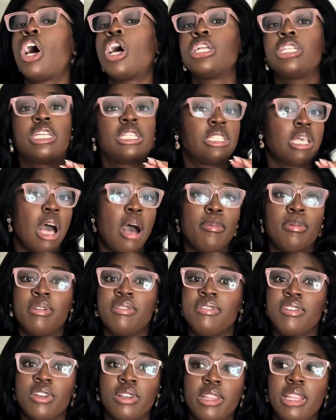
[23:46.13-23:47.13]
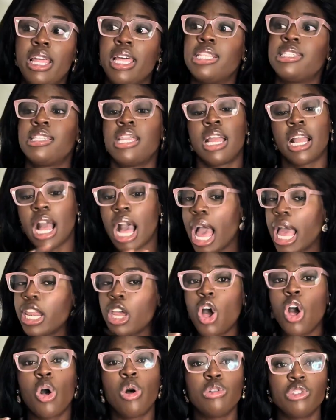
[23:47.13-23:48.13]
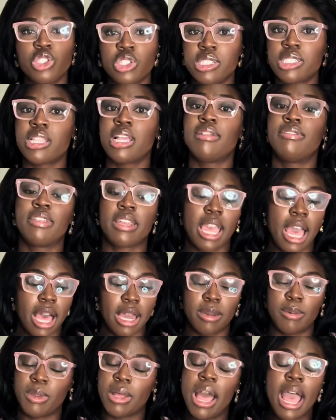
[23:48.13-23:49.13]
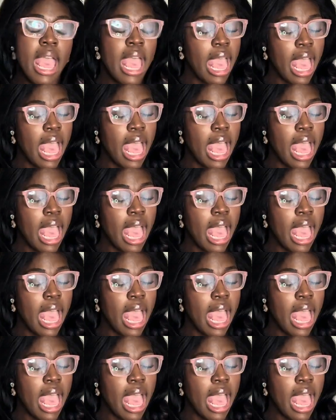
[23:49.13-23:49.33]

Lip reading: on the top of your list and kind of hold yourself accountable.